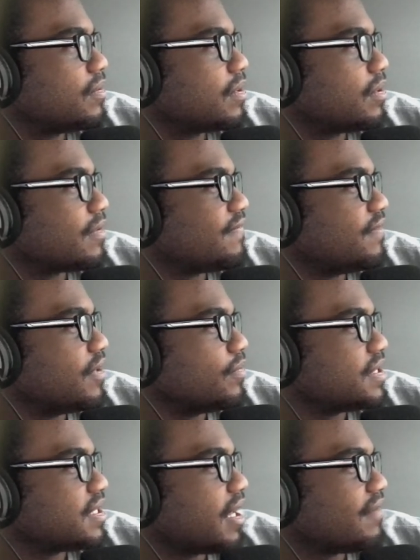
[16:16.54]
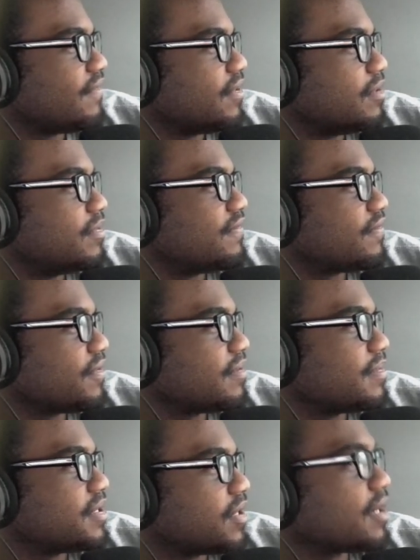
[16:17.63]
on foot was not available for them
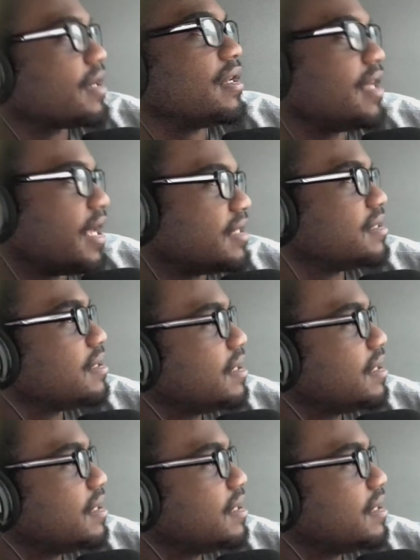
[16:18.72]
to target. Yes.